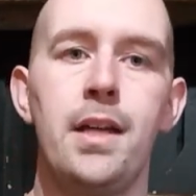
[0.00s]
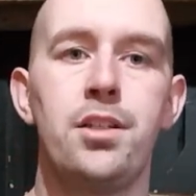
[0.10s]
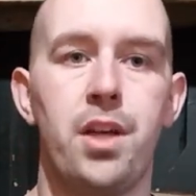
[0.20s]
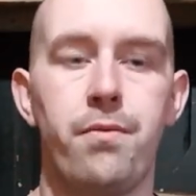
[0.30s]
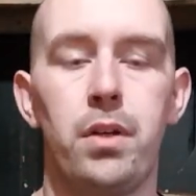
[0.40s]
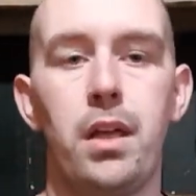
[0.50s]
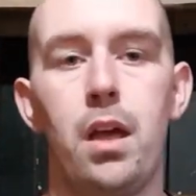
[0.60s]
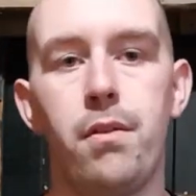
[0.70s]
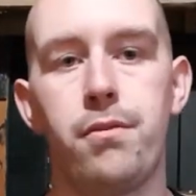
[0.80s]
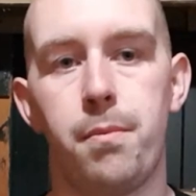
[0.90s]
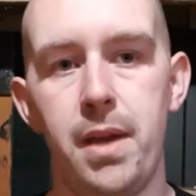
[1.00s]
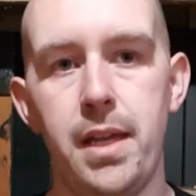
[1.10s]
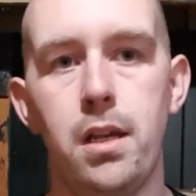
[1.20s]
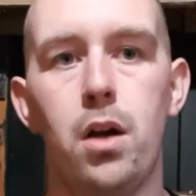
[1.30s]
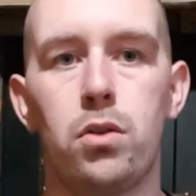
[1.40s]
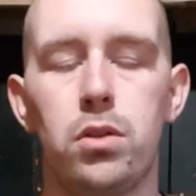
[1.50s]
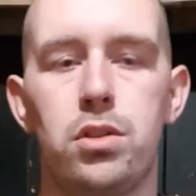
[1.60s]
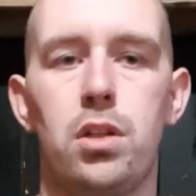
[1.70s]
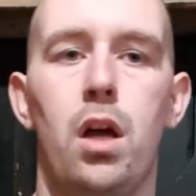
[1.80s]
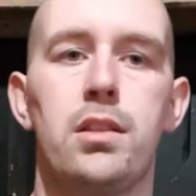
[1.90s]
generally, for me, a good
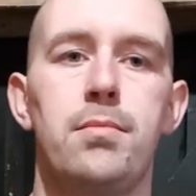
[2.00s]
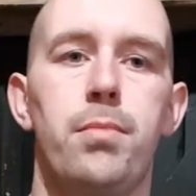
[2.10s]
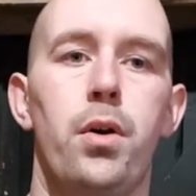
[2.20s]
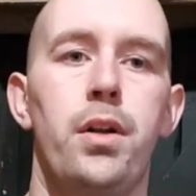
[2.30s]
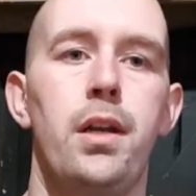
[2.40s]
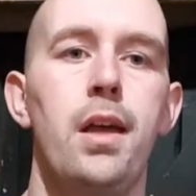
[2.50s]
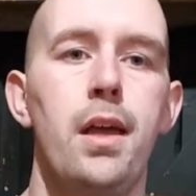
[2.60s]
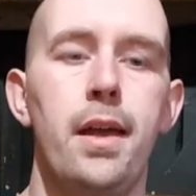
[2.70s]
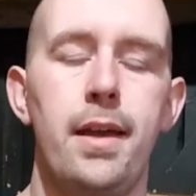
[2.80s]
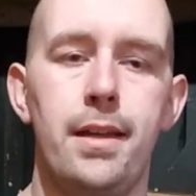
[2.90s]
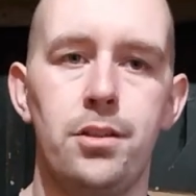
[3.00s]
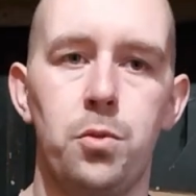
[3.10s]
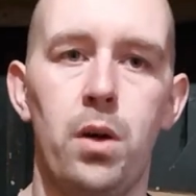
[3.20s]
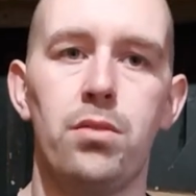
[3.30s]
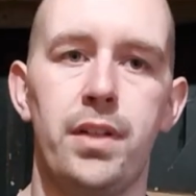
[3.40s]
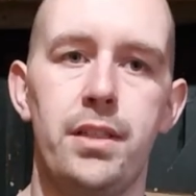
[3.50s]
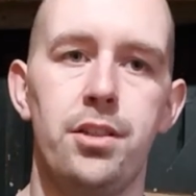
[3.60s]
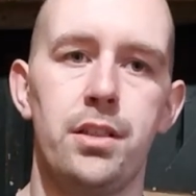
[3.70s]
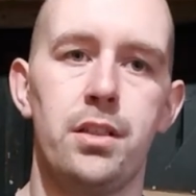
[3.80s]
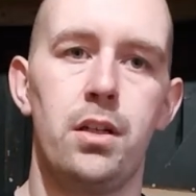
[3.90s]
starting point is 12
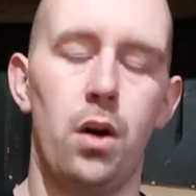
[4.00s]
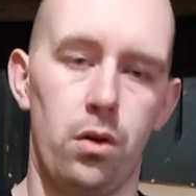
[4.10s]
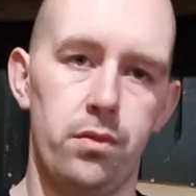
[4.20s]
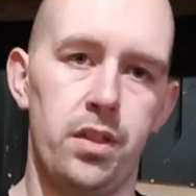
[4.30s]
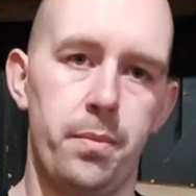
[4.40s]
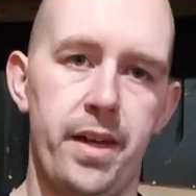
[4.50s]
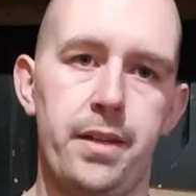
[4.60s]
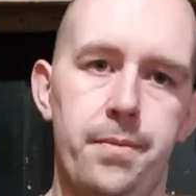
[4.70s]
inches over your bed.